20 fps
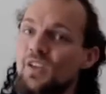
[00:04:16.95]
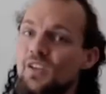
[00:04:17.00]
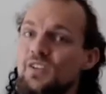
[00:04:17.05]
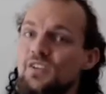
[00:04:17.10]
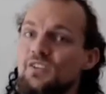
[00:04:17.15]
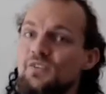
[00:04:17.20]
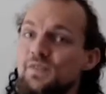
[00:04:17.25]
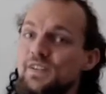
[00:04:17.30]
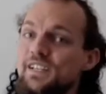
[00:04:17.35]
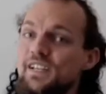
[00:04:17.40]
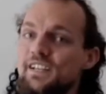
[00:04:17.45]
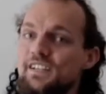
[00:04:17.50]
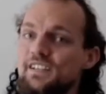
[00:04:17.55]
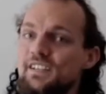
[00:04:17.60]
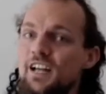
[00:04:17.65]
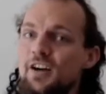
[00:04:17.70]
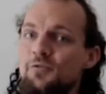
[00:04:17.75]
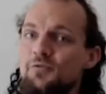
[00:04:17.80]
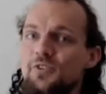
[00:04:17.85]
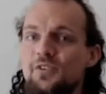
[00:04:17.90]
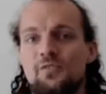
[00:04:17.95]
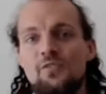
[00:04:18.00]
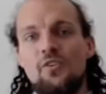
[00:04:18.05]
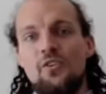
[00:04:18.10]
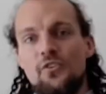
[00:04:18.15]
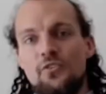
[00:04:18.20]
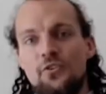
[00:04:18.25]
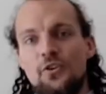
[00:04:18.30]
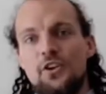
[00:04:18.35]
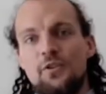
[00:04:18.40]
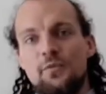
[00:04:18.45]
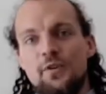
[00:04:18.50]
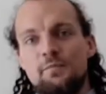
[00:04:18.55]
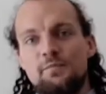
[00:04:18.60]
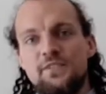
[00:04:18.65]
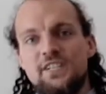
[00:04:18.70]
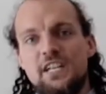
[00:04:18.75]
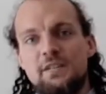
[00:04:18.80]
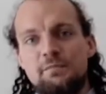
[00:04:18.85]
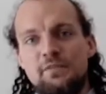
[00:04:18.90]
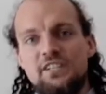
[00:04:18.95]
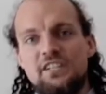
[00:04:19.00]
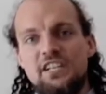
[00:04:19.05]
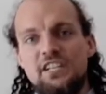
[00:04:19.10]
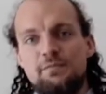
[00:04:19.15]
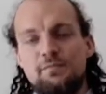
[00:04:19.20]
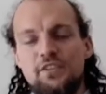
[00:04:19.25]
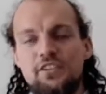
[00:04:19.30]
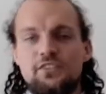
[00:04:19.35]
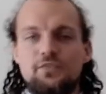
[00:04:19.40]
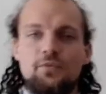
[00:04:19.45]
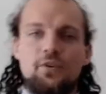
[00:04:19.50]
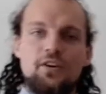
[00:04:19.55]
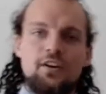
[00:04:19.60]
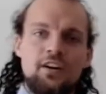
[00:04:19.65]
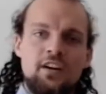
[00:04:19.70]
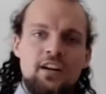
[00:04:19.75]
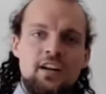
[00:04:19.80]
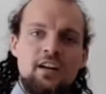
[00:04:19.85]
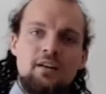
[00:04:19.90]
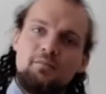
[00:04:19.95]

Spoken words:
So we tested out. 31 test participants were